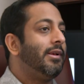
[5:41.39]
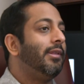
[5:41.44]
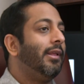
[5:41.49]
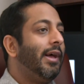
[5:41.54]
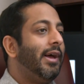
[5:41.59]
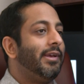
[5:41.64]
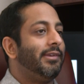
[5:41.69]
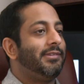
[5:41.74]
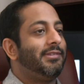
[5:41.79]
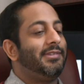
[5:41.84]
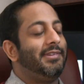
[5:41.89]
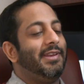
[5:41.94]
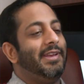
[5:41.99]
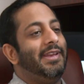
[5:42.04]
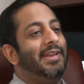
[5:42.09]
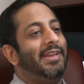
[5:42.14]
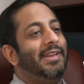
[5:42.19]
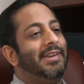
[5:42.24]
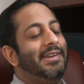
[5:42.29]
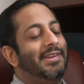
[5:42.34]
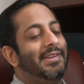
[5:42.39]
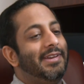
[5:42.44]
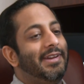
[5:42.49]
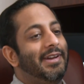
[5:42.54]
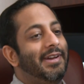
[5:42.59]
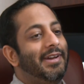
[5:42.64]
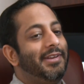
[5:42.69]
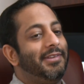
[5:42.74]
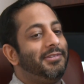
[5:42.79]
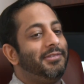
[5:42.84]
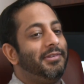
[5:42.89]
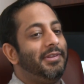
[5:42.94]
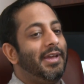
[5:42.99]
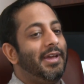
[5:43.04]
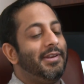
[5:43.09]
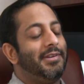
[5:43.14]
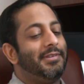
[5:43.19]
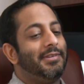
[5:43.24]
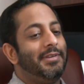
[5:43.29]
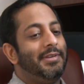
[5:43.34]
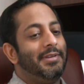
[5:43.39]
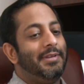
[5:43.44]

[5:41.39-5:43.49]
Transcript: class, and so that